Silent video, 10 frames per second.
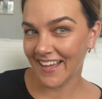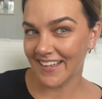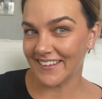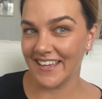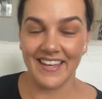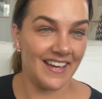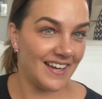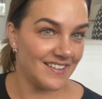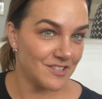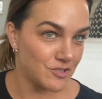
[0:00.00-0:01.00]
They
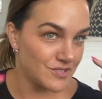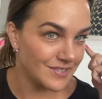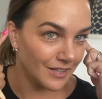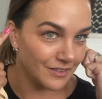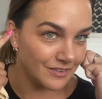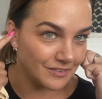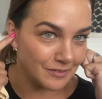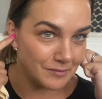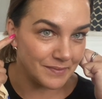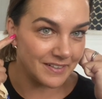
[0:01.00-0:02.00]
are so
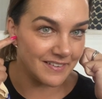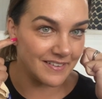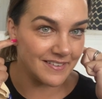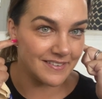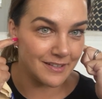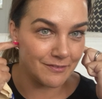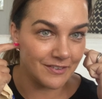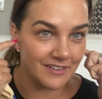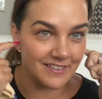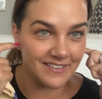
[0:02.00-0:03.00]
cool because you've
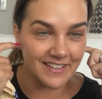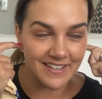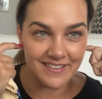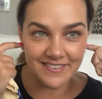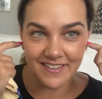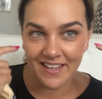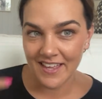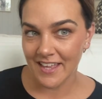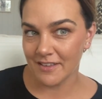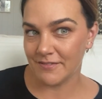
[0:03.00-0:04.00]
got these
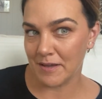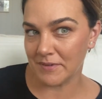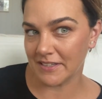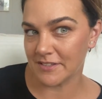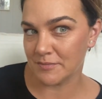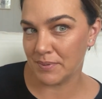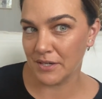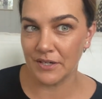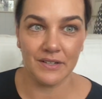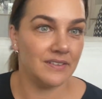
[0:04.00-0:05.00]
fabulous
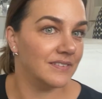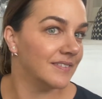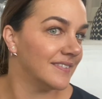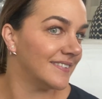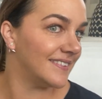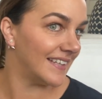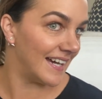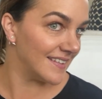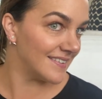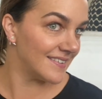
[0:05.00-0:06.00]
pearl
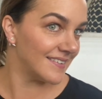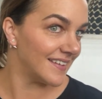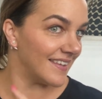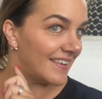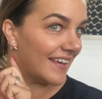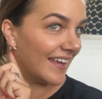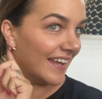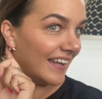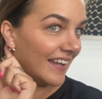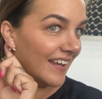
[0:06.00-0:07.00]
studs and
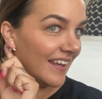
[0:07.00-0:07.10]
then